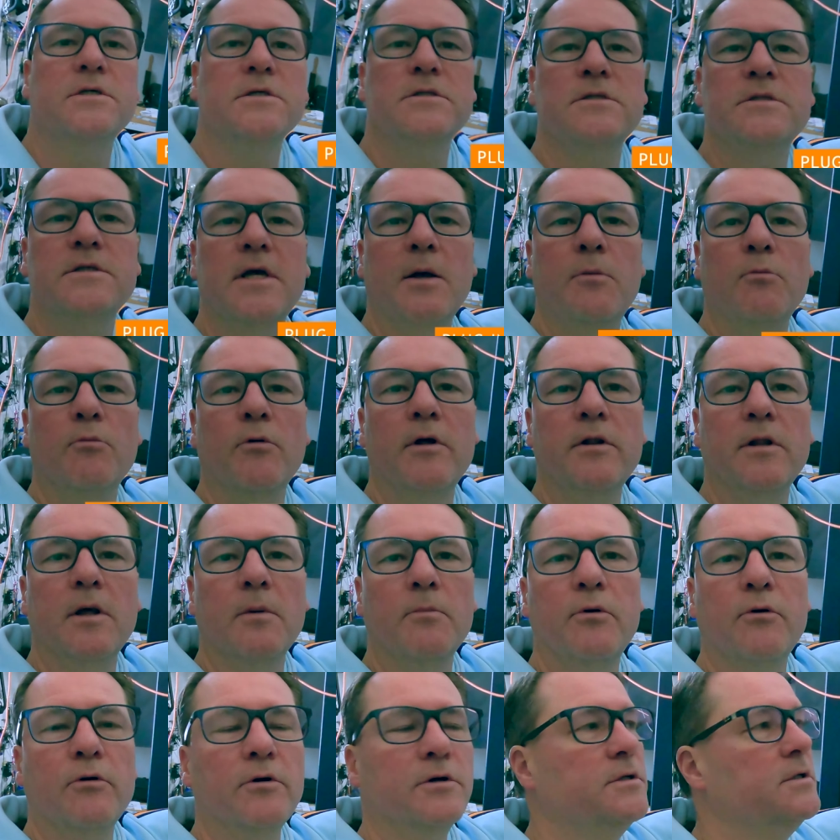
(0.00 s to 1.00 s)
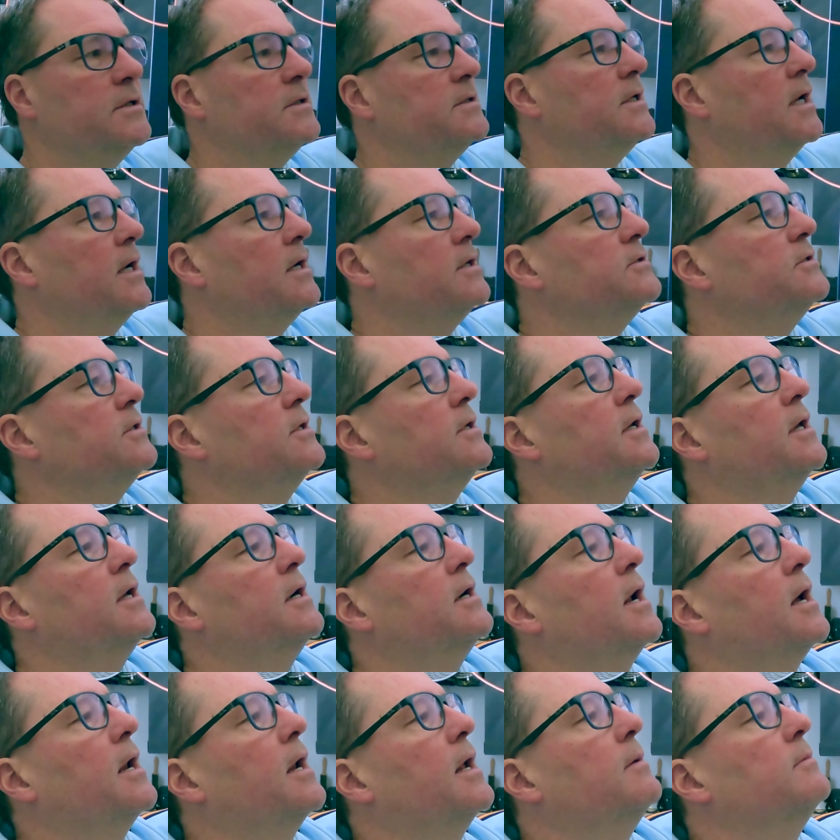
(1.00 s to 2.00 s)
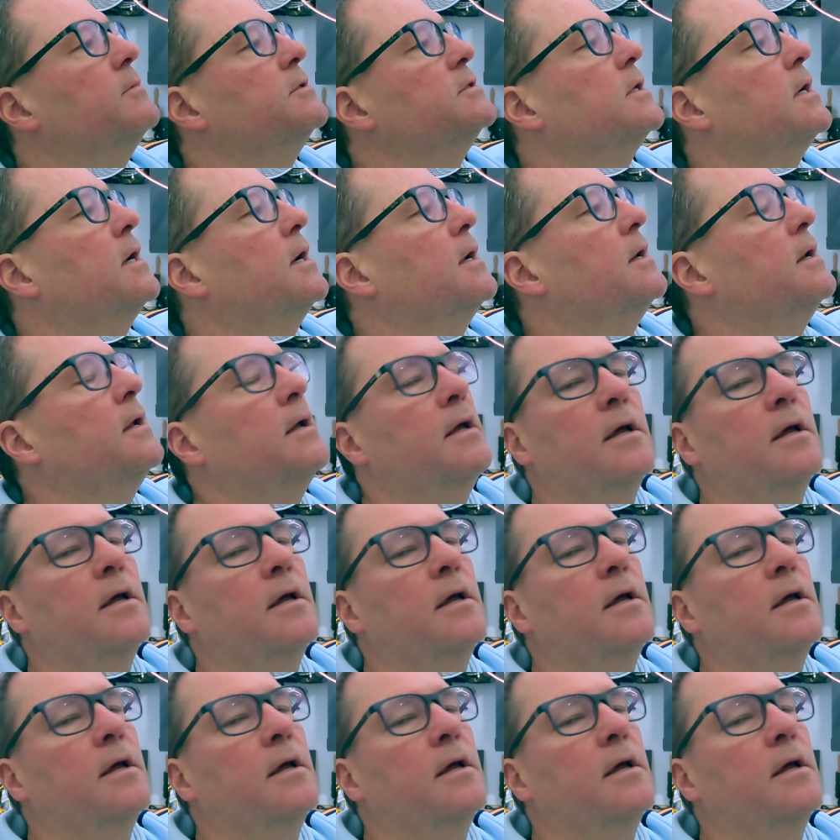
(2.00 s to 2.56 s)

is the same one that Porsche sells. You can get it on Amazon.